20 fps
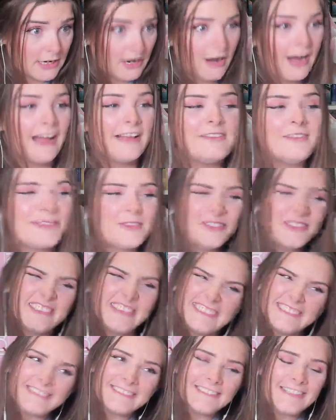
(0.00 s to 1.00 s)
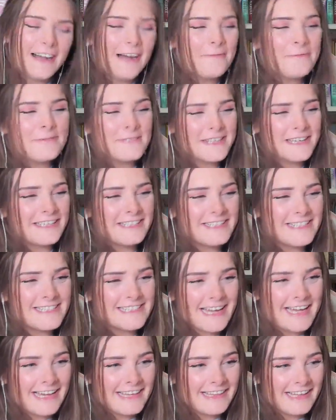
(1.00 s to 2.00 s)
I... Oh, I was gonna
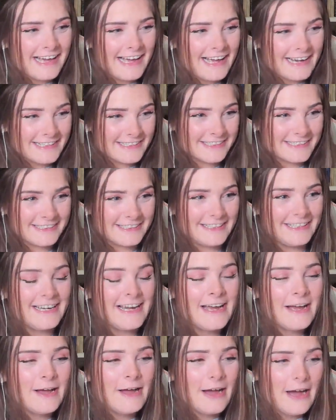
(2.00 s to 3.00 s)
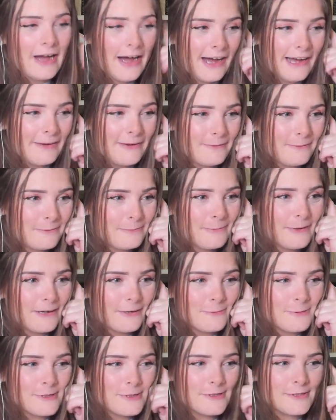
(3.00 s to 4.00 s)
say that actually. I when
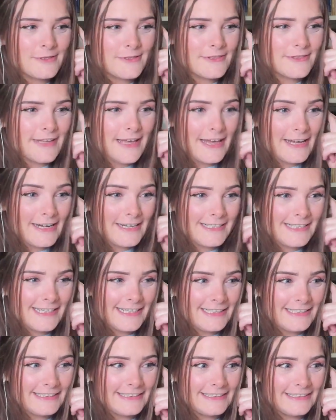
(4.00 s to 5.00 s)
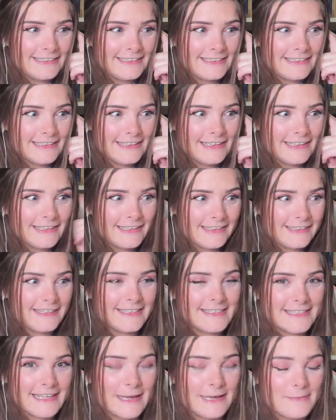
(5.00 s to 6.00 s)
I was editing
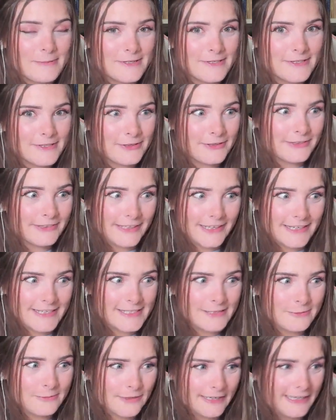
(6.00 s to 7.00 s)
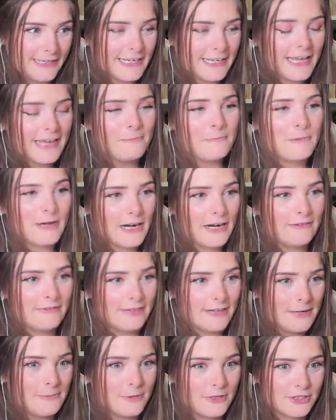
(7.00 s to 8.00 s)
this episode last week and when I
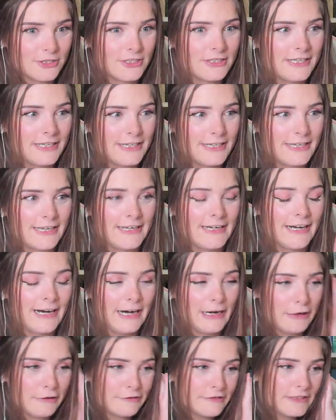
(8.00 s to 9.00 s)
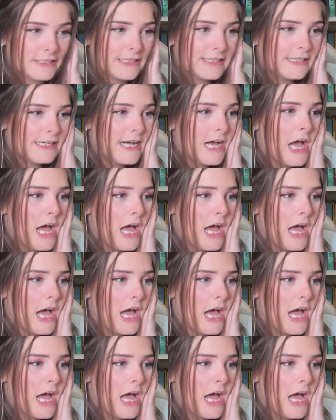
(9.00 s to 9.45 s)
rewatched it again after,